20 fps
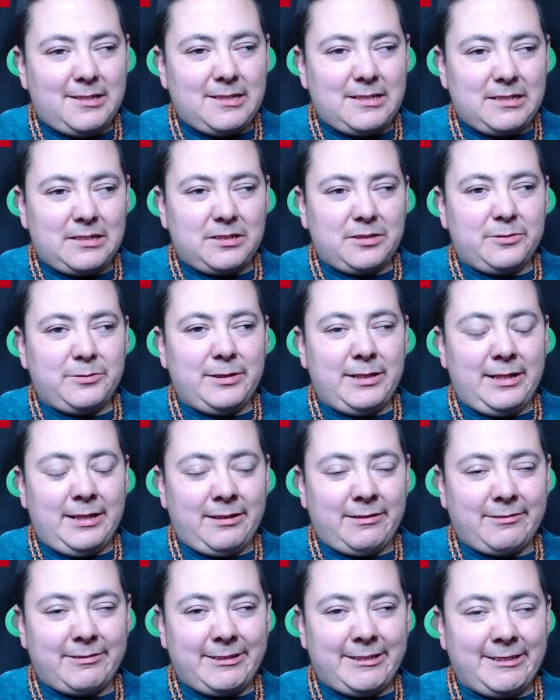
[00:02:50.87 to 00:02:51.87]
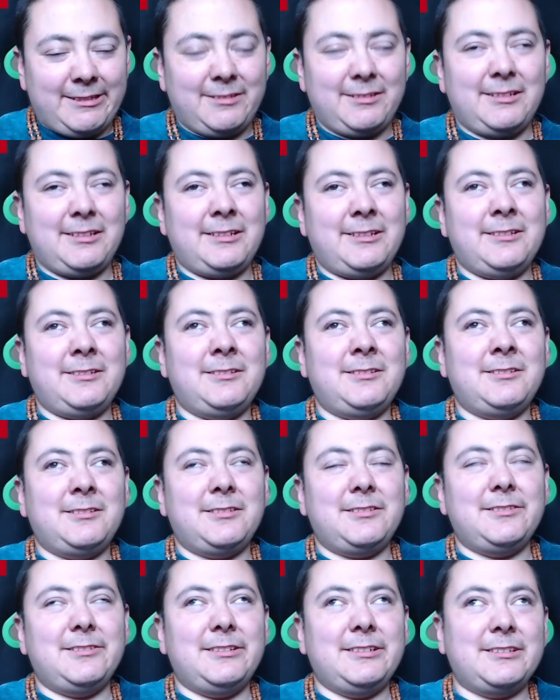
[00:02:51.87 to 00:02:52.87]
So Aries
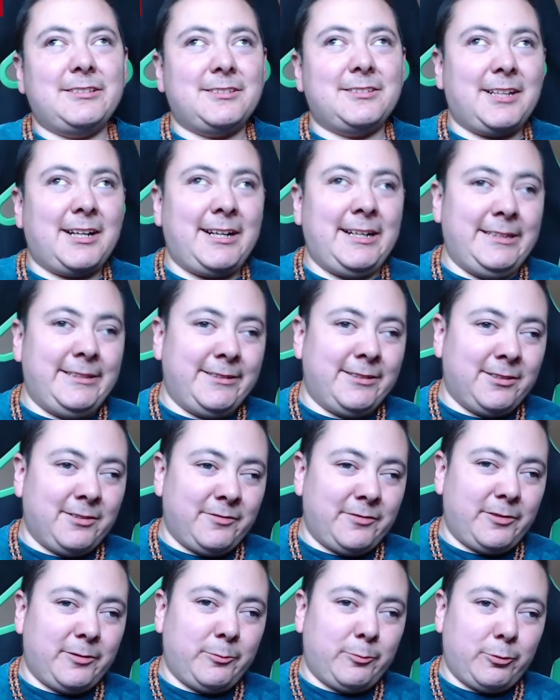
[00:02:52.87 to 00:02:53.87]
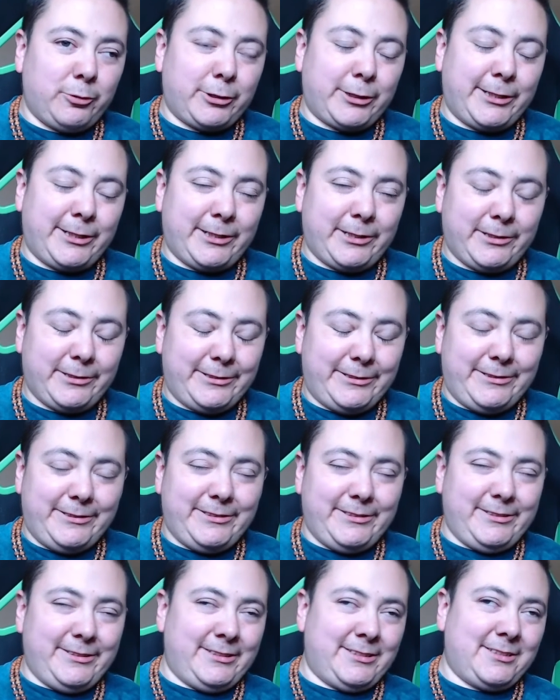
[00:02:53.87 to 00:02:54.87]
is the sign of the warrior.
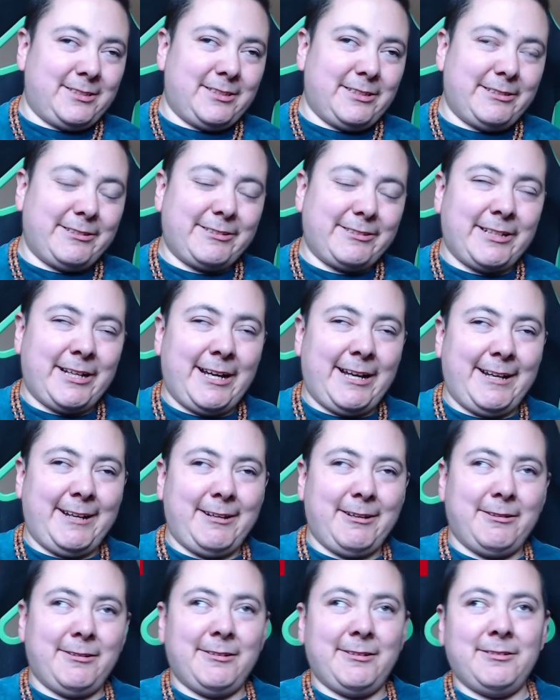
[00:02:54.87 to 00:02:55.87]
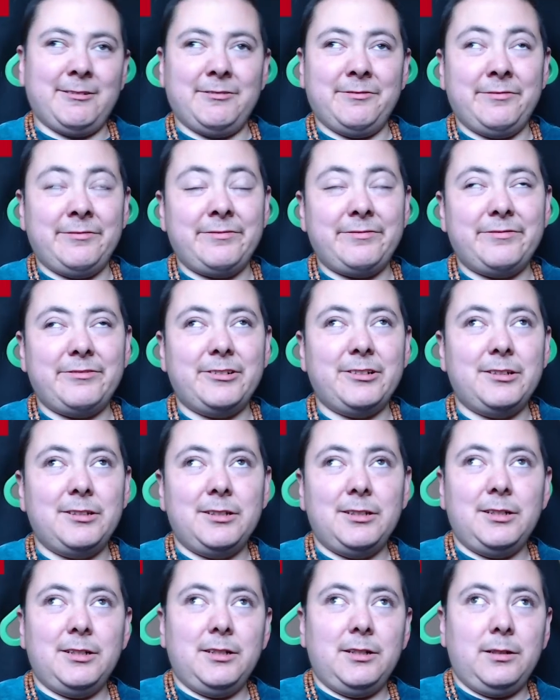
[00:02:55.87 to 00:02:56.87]
It's the sign of
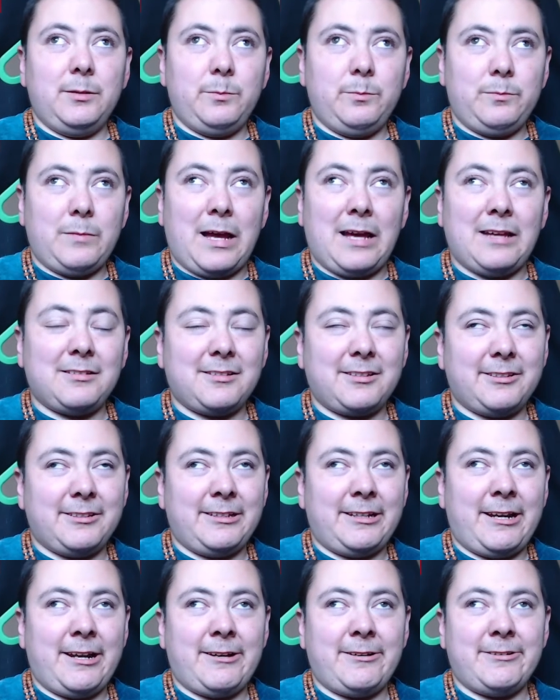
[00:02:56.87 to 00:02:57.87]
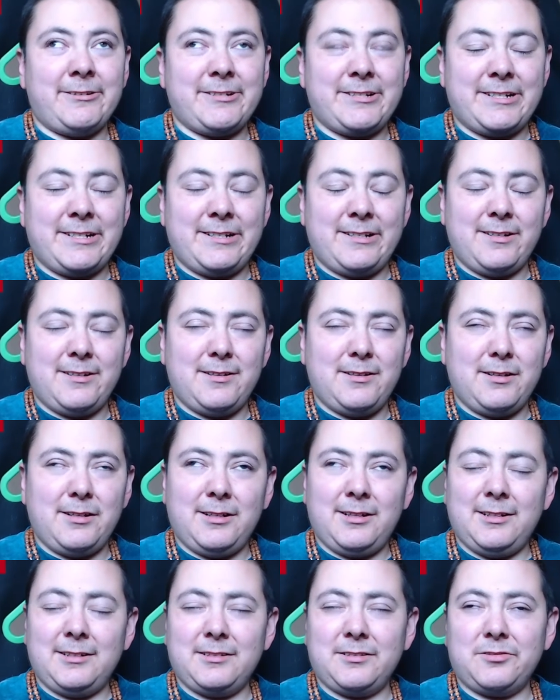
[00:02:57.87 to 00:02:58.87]
masculine energy.
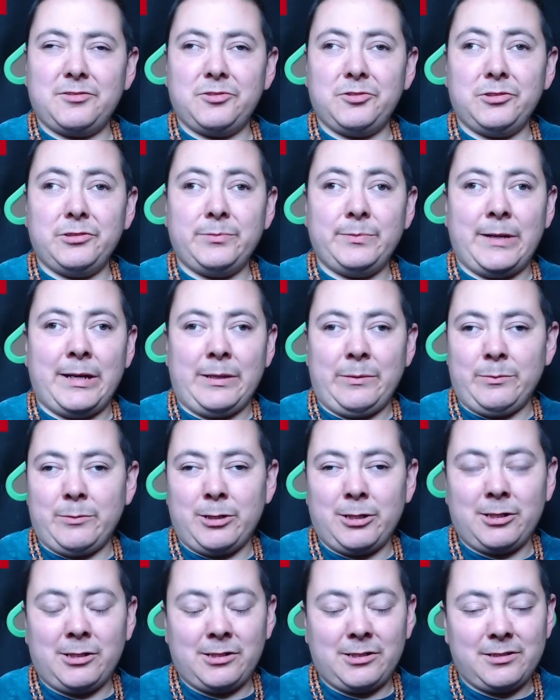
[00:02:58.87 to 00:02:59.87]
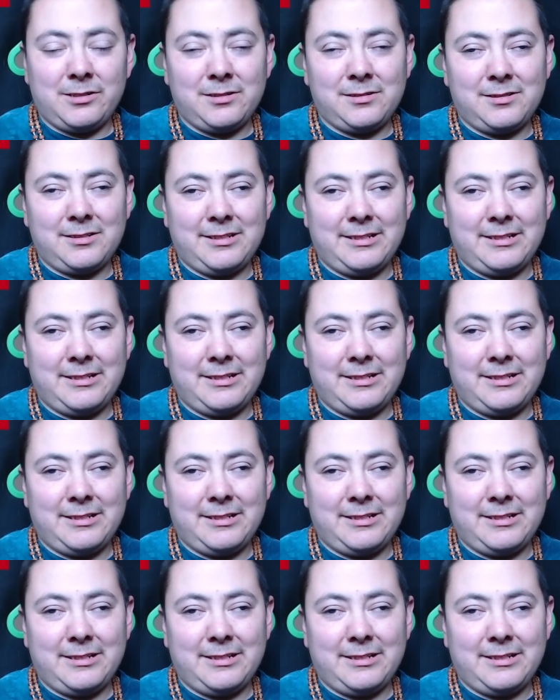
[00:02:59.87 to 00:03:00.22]
It's ruled by Mars.